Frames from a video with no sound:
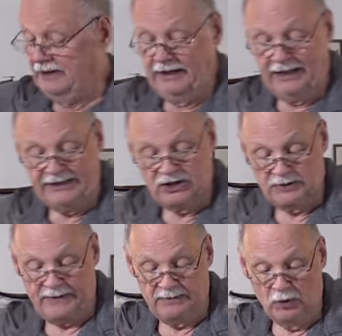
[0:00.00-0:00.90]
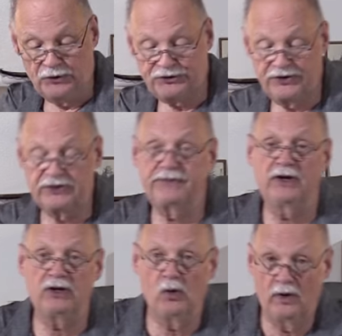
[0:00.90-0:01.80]
I'd like to spend most of this
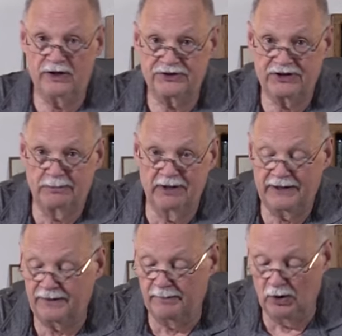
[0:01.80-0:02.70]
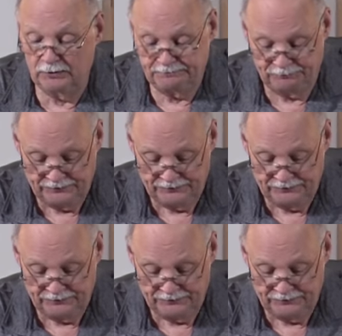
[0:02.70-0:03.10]
video on assembling the boat.